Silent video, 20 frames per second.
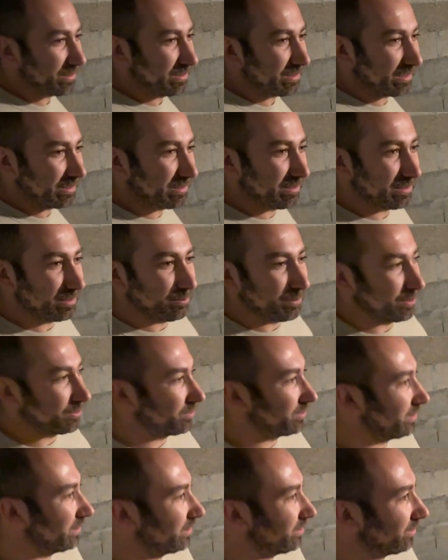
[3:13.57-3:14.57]
nice here
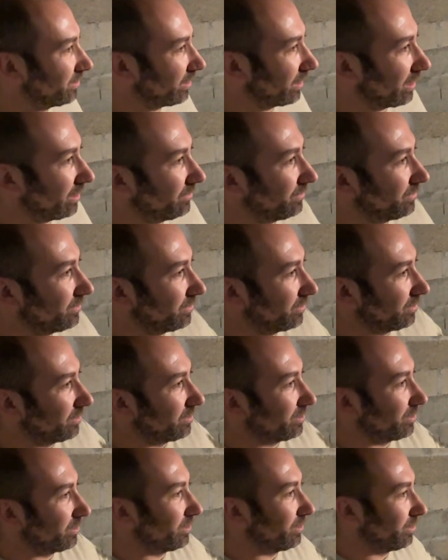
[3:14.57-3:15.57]
because it's half
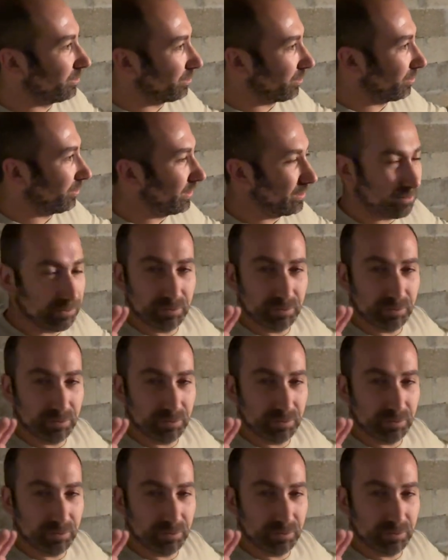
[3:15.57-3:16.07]
buried,